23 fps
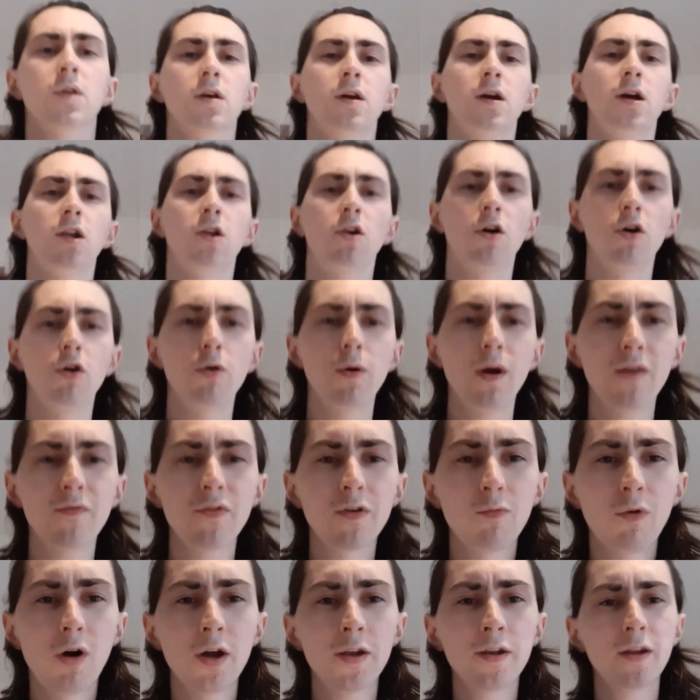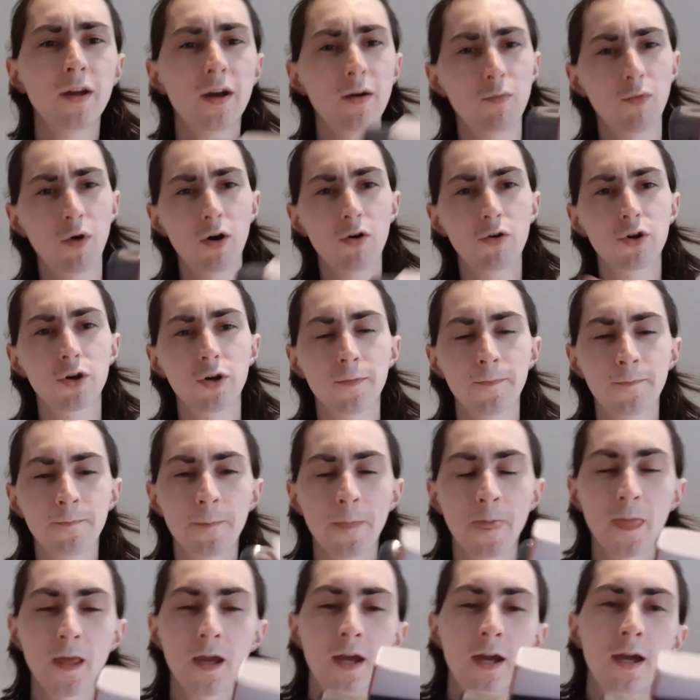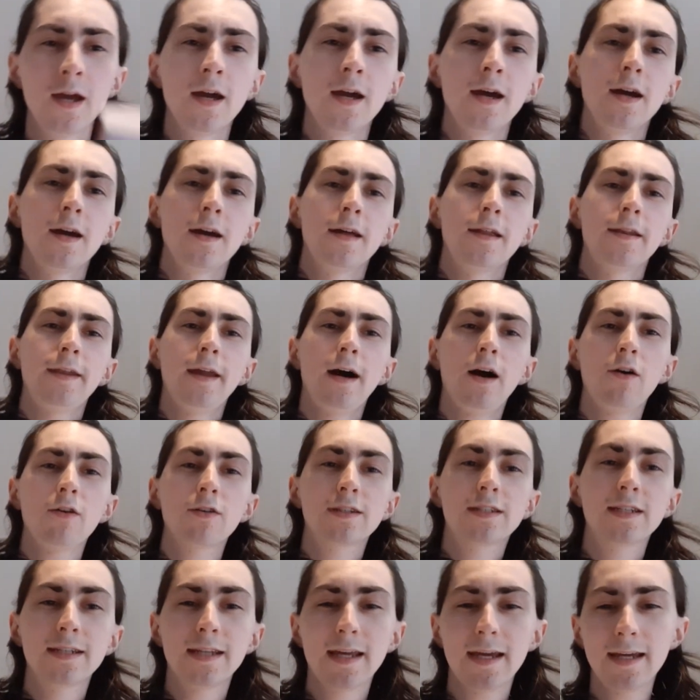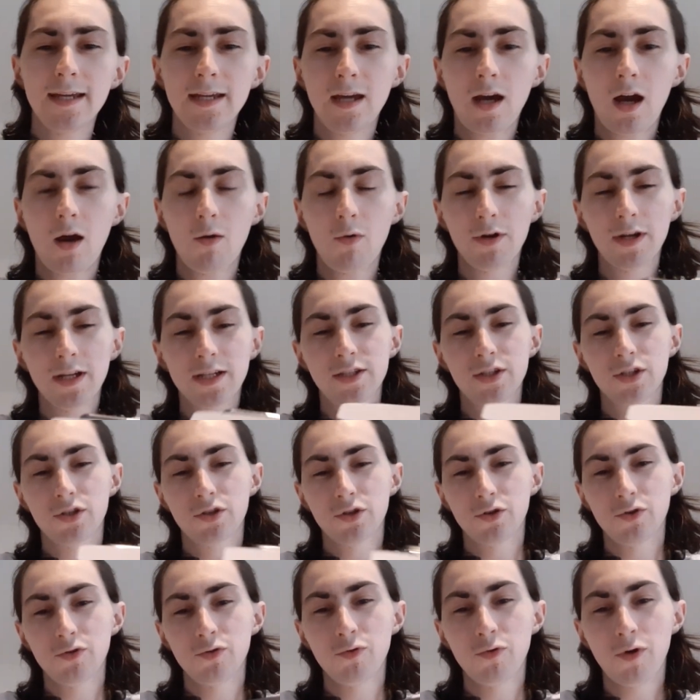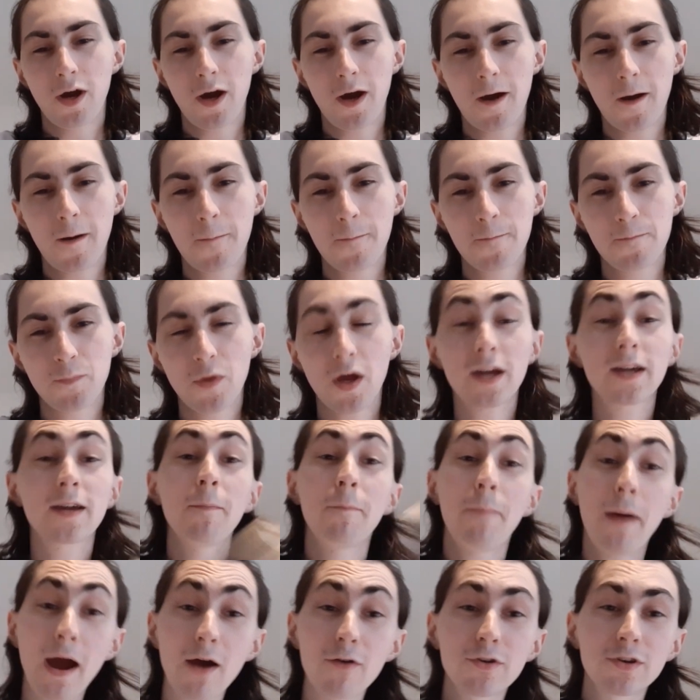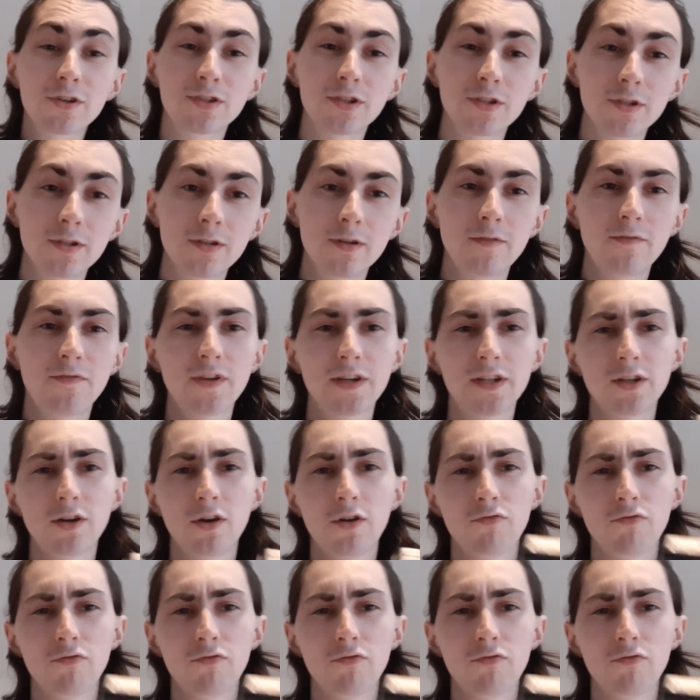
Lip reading: Hello, everyone, and welcome. Now, today I wanted to do a comparison video,